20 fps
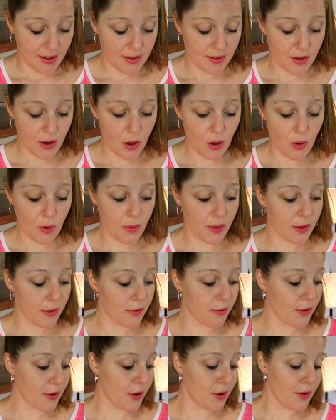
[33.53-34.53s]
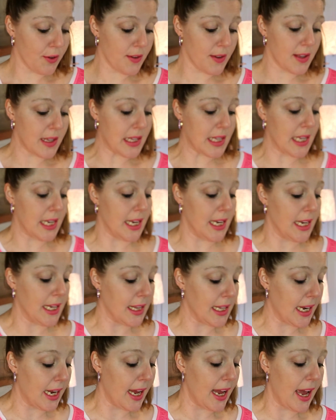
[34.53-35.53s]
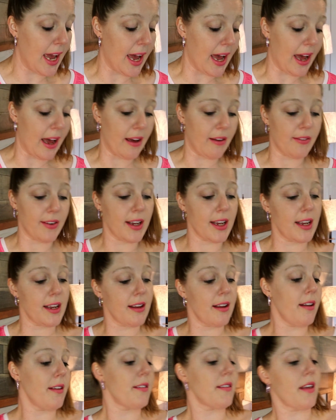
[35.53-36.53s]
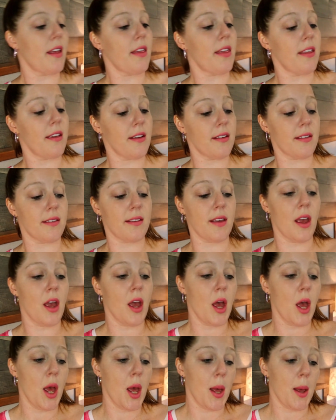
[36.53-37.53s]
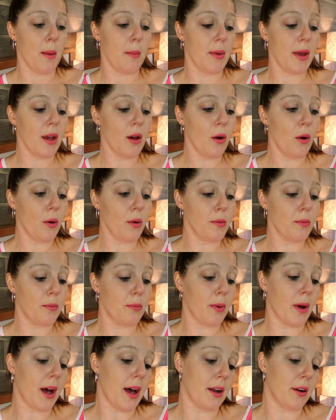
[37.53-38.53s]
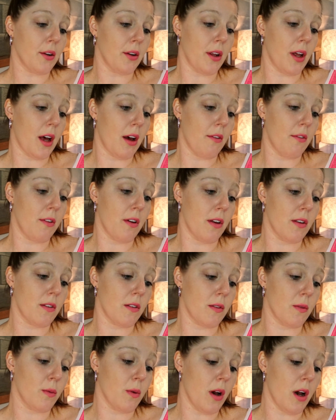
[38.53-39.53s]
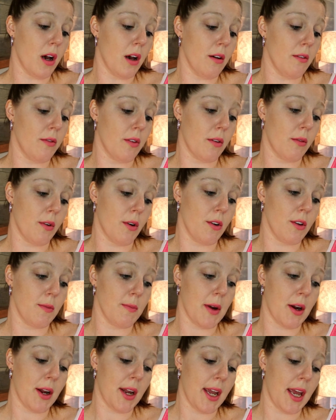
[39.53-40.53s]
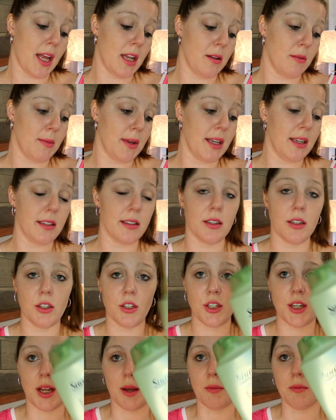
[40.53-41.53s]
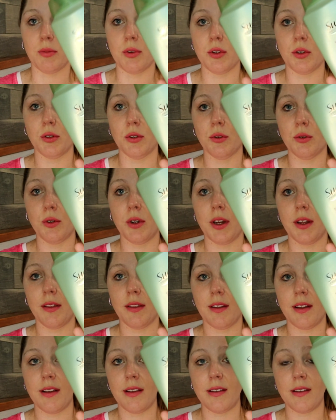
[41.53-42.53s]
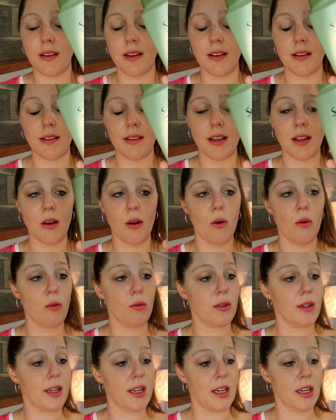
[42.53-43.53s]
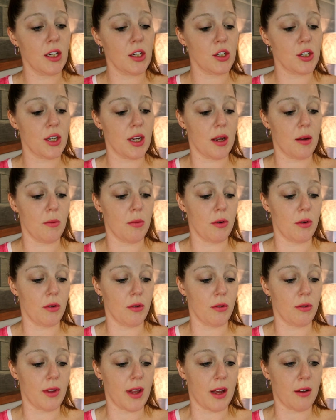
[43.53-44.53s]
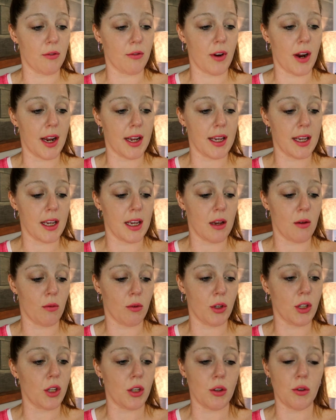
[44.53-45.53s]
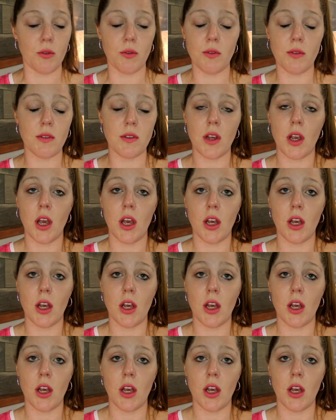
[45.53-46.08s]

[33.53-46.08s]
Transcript: So the first thing that I have is this big old bottle of Suave Rosemary and Mint Shampoo. This is the only shampoo that Frankie will use.